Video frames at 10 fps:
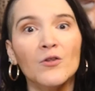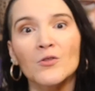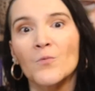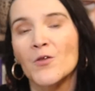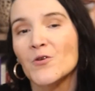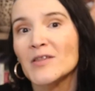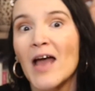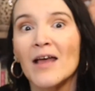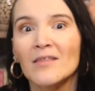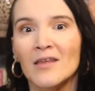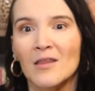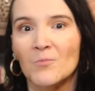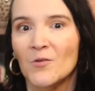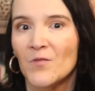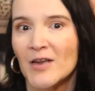so whether it's asking them
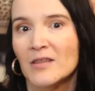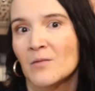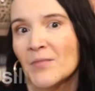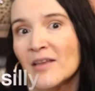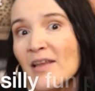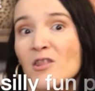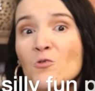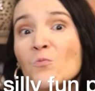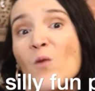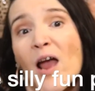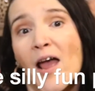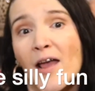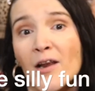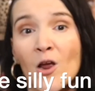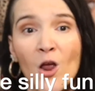to find something that's
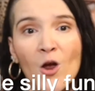red